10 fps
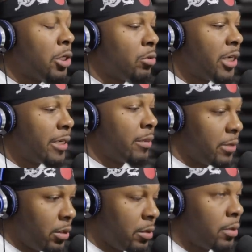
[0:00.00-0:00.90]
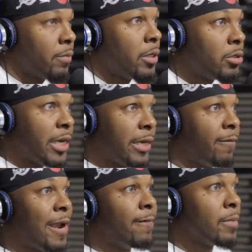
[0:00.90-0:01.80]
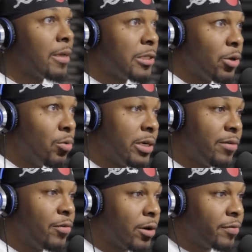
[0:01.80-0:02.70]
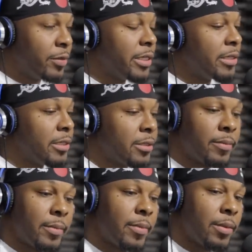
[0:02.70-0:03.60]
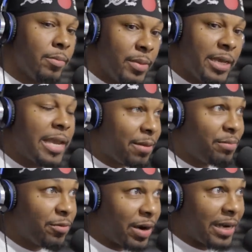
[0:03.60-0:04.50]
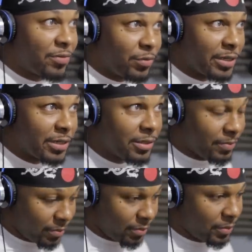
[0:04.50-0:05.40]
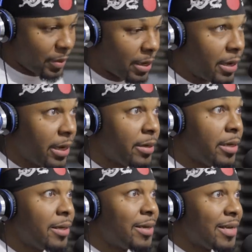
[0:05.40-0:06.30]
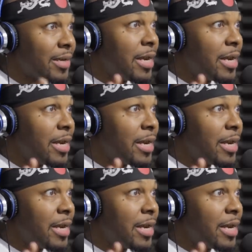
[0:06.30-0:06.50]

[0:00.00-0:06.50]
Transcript: So check a month. Yo, check it, right? So one of our friends, me and B-Rock's friends. Throwing somebody under the bus.